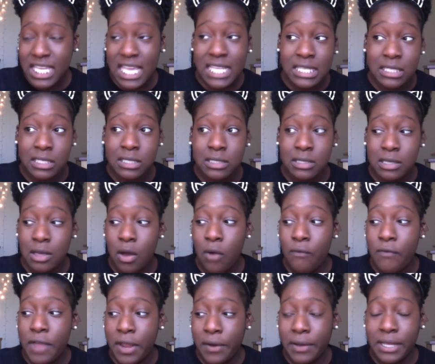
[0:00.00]
it's a
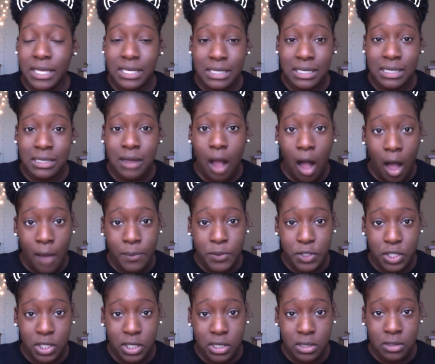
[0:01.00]
very good
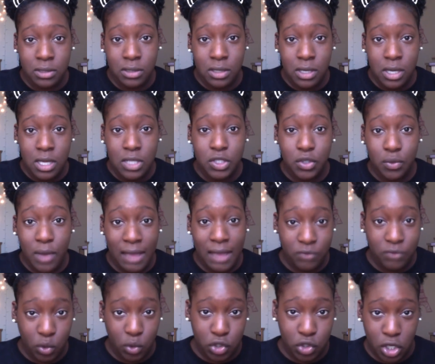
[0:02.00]
option to
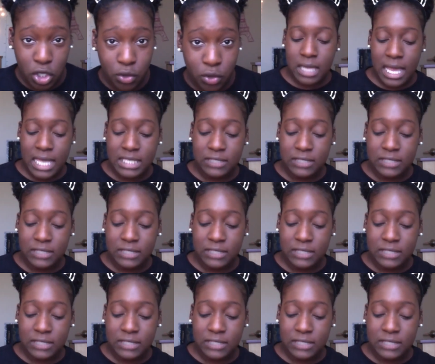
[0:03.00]
have those shuttles.